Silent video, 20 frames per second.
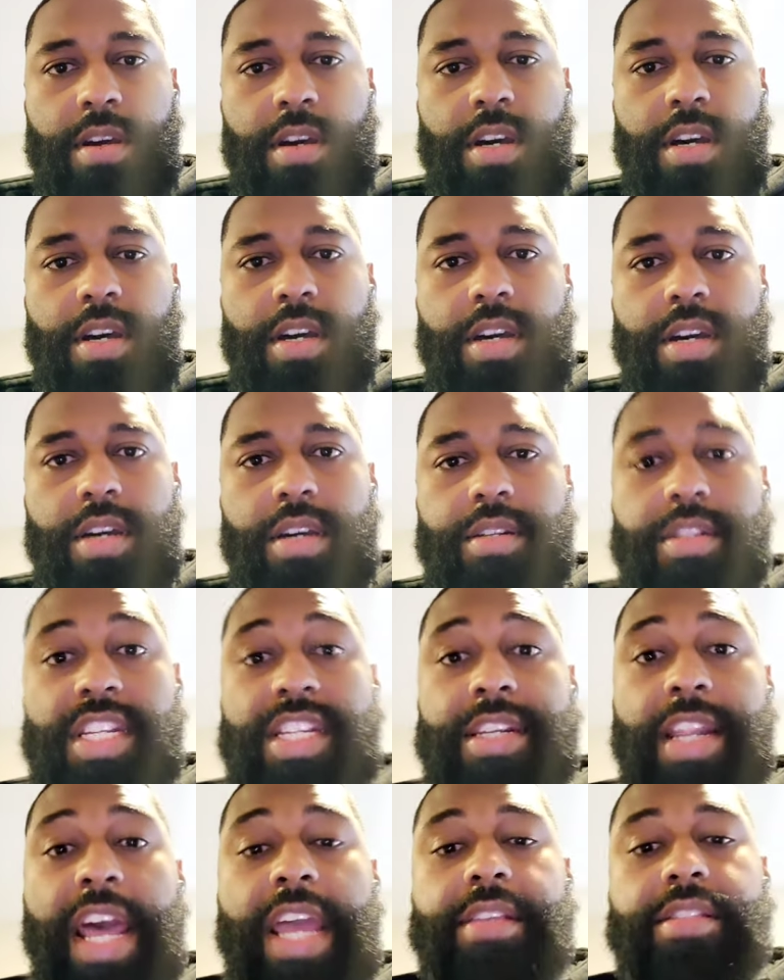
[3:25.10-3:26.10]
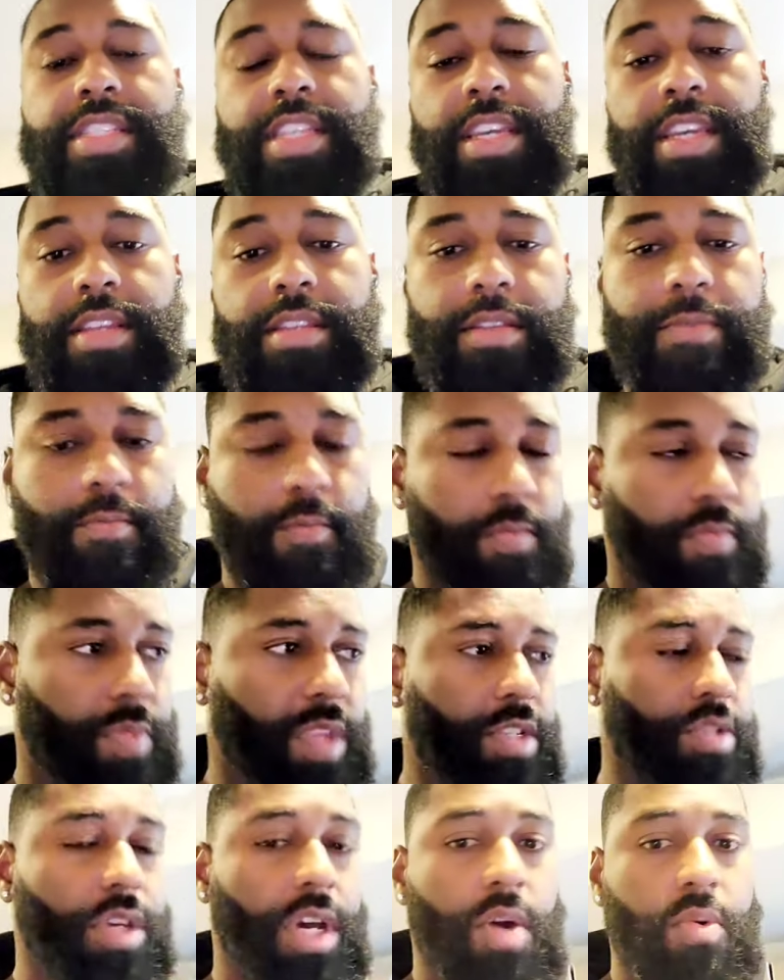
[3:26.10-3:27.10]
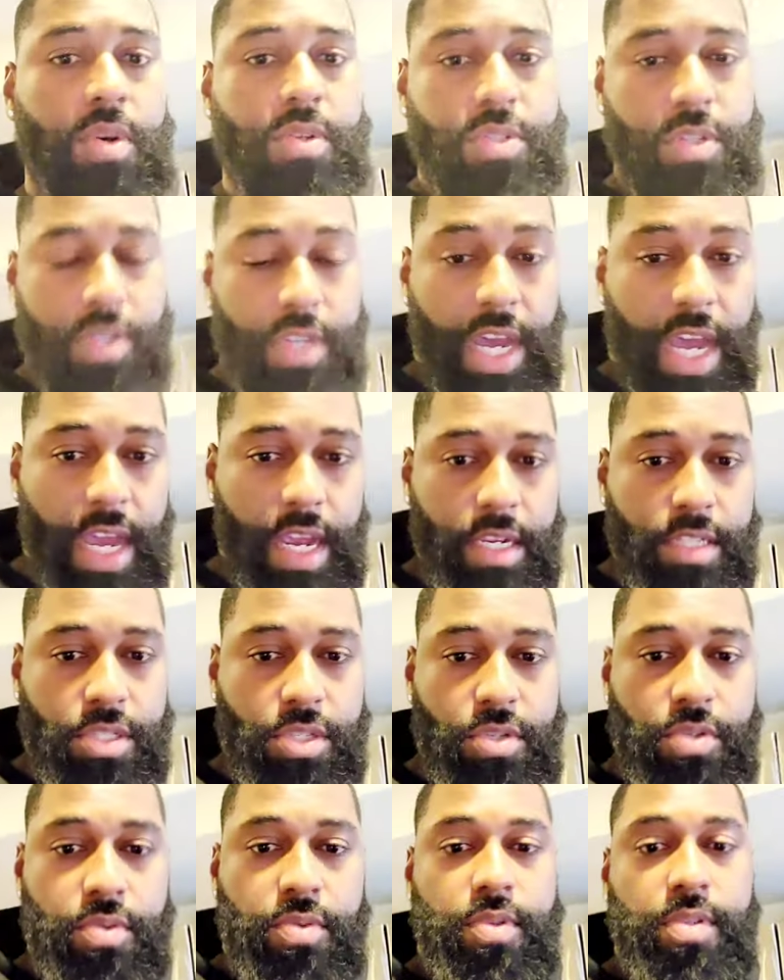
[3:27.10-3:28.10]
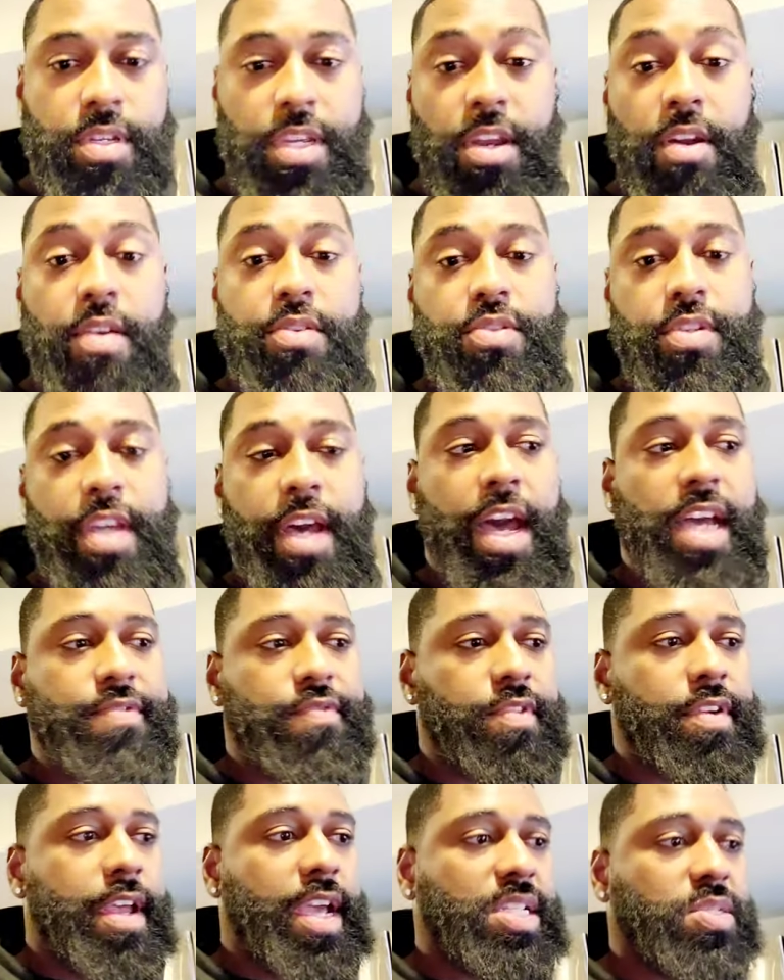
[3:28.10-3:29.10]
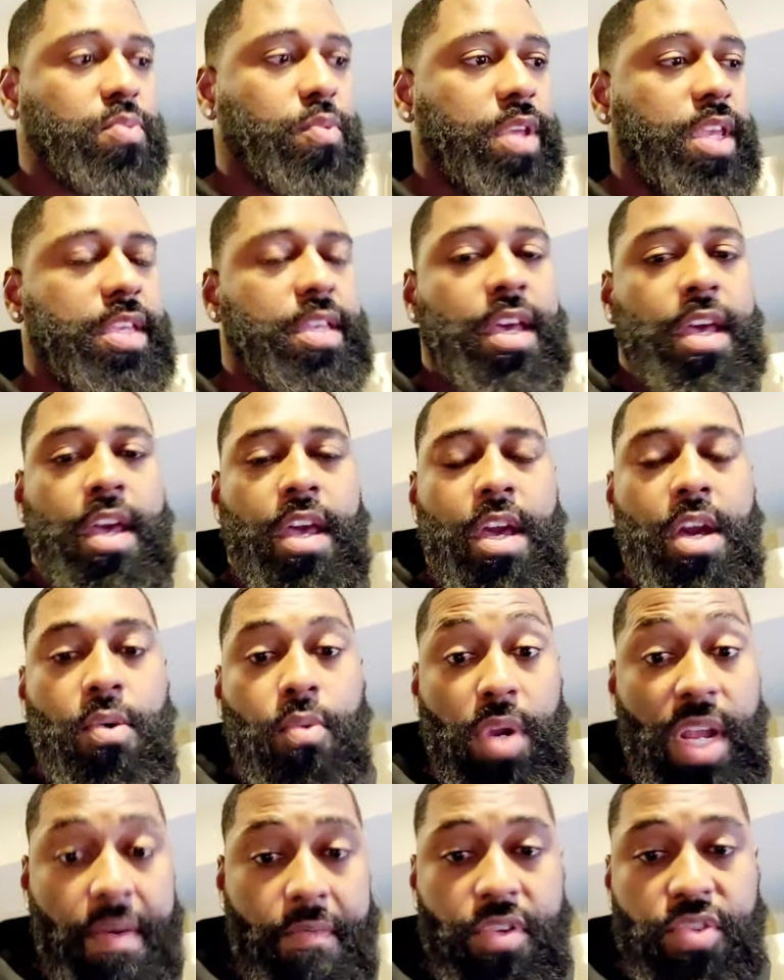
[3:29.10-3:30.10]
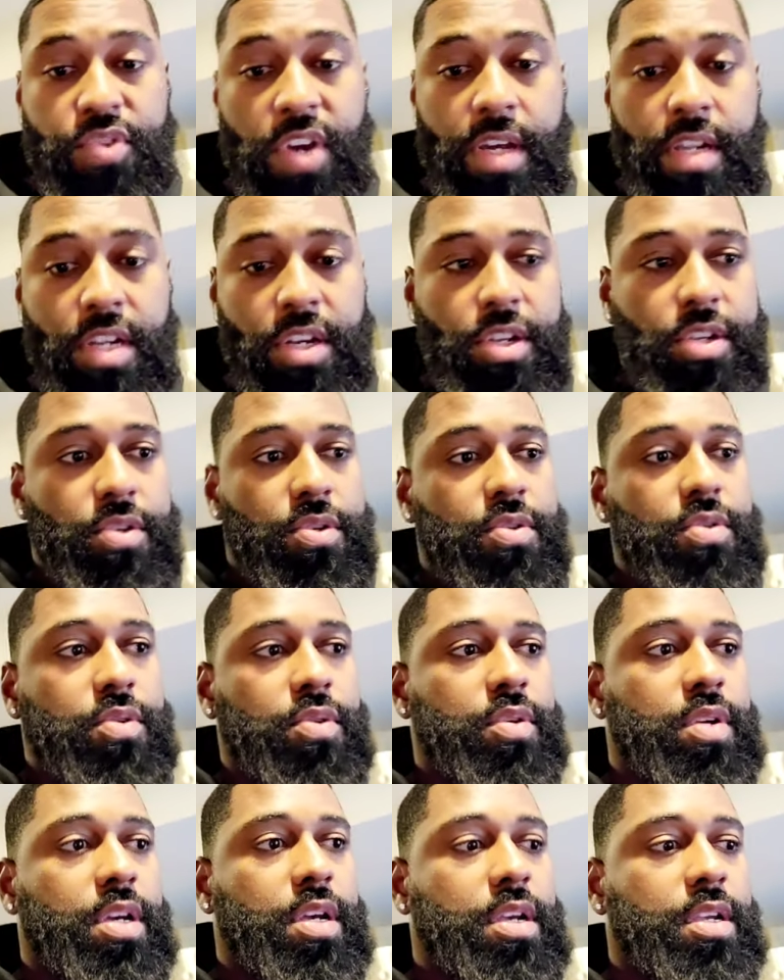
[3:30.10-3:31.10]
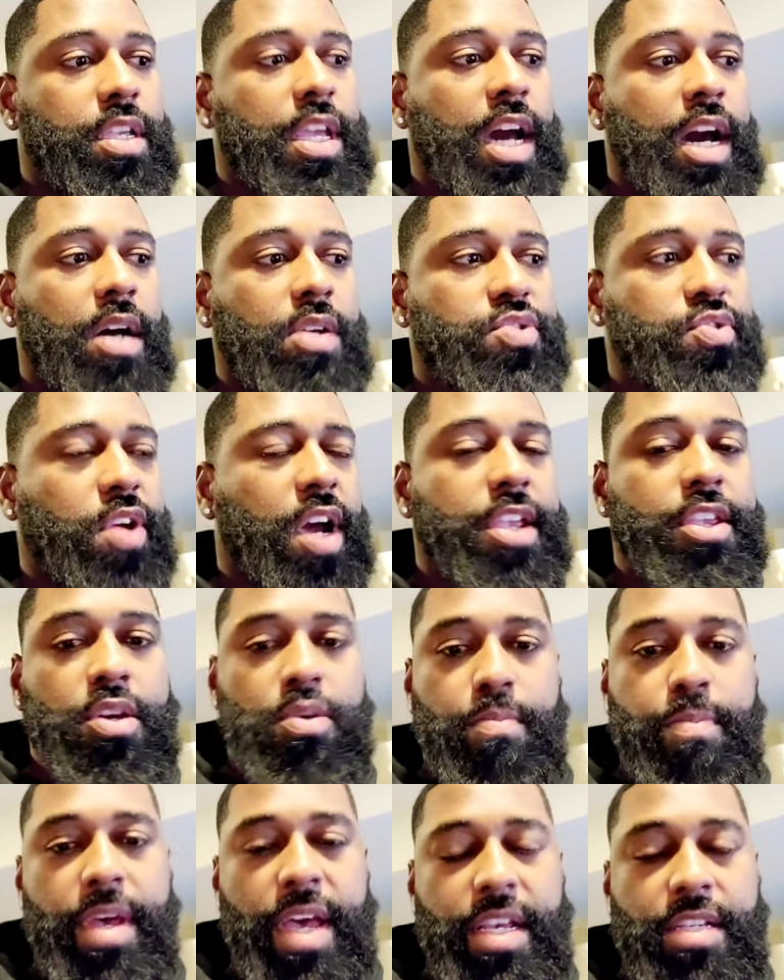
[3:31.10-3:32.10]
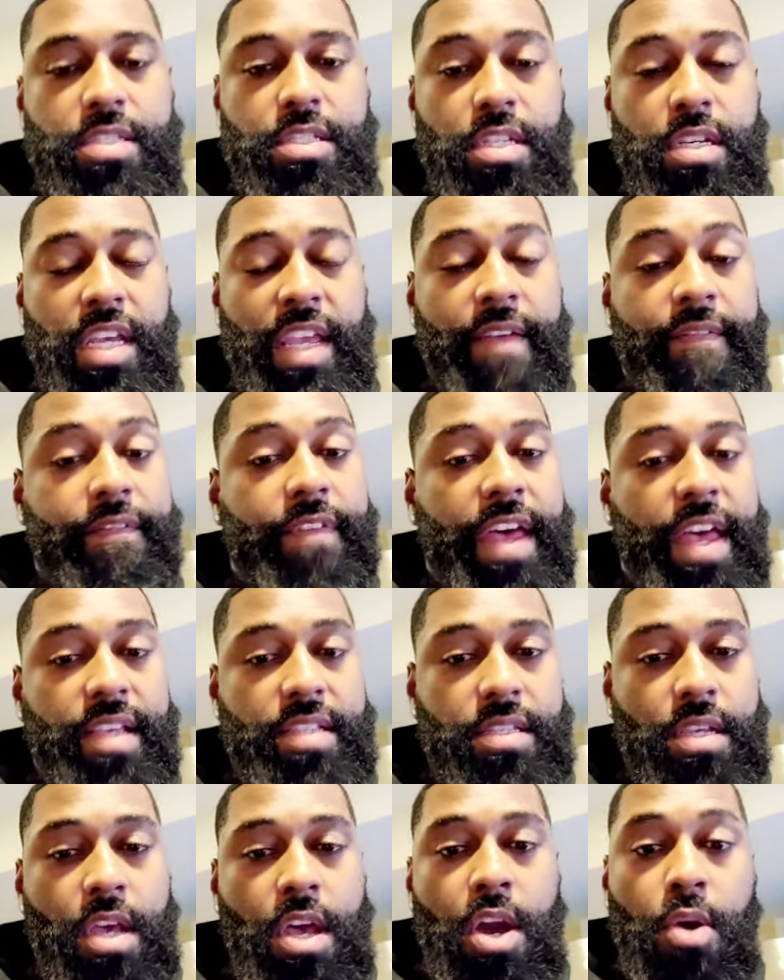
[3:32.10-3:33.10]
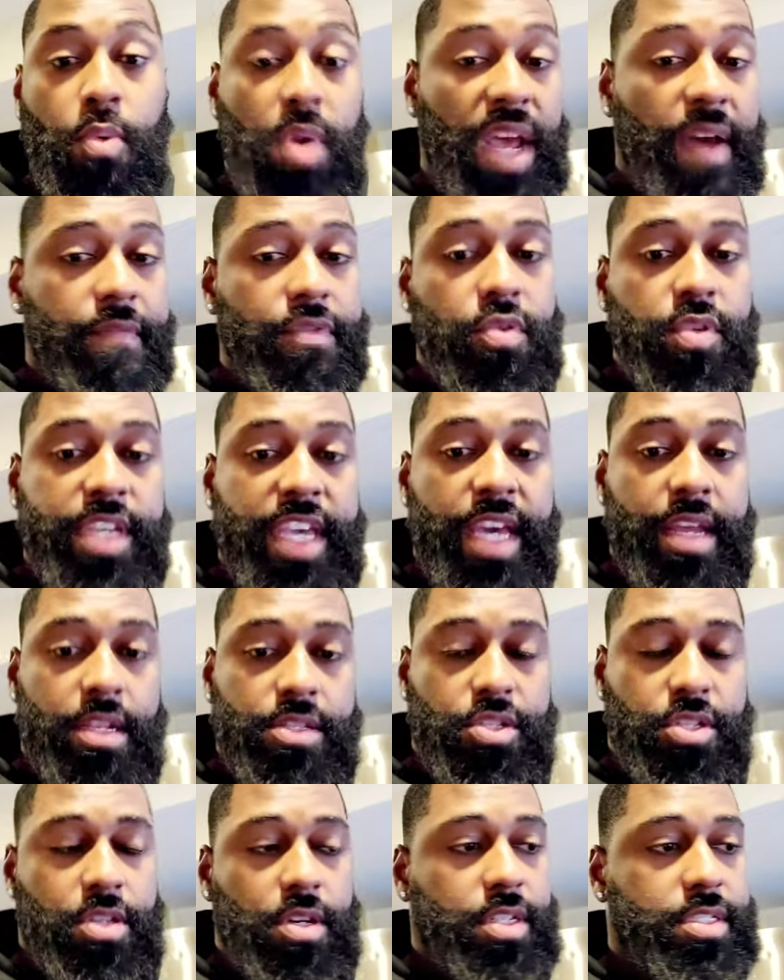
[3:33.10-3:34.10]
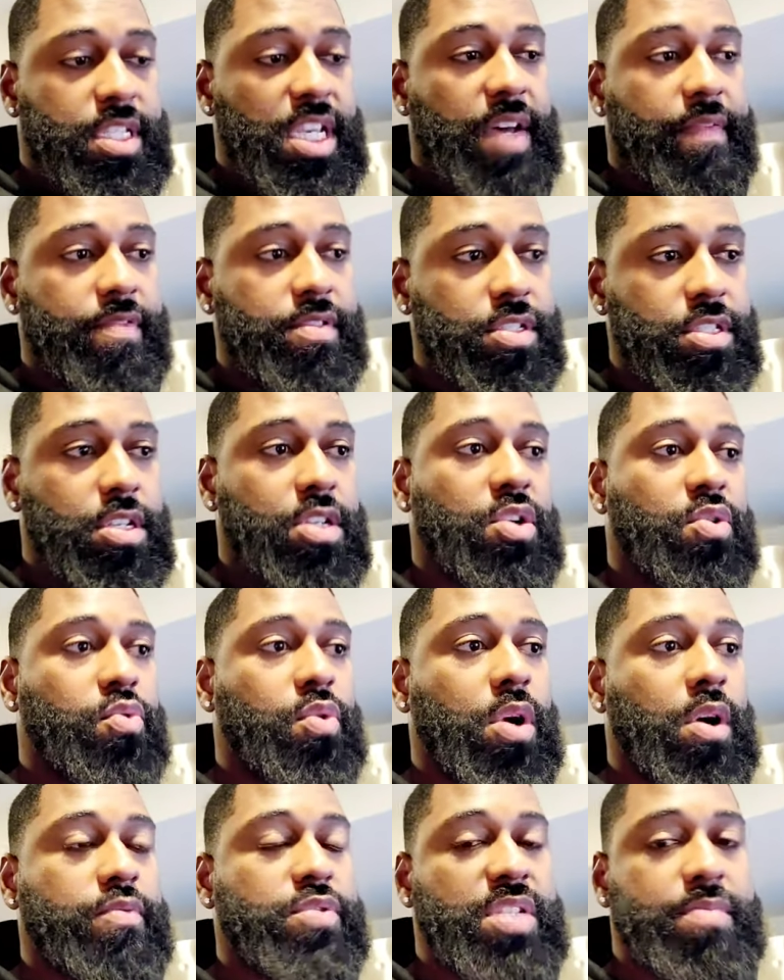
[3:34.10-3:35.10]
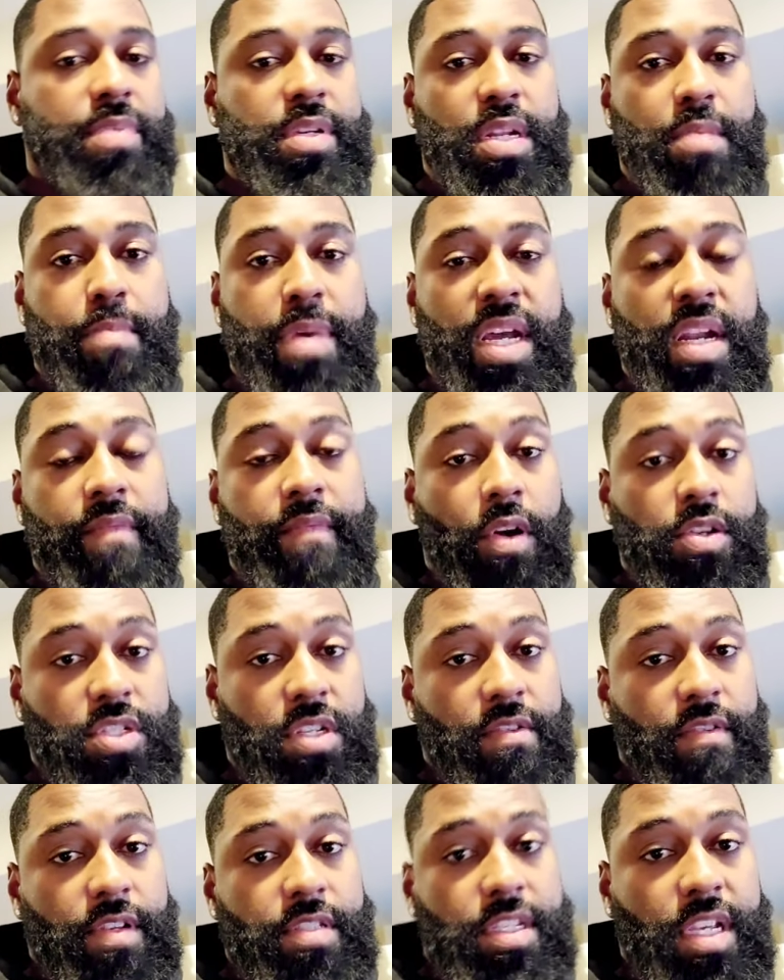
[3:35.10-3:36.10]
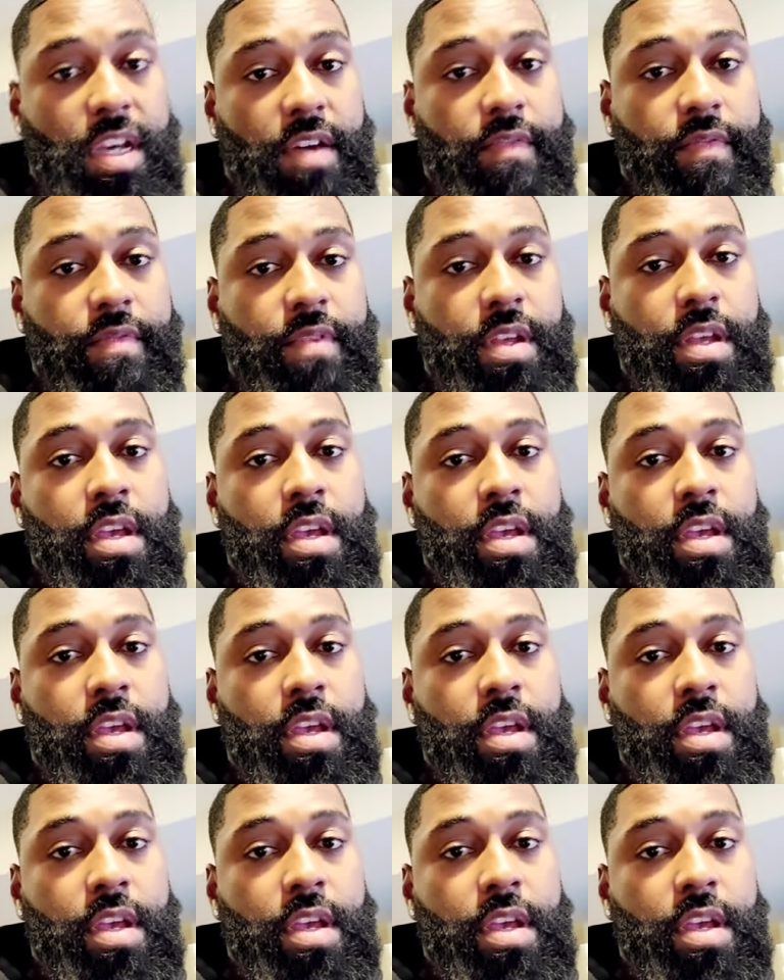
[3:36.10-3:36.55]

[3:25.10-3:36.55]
Uh, the 19th. So I want you guys to encourage you guys for next week. Whatever you're trying to do, y'all try your best to invest whatever you can into yourself, into your growth to be the better version of yourself.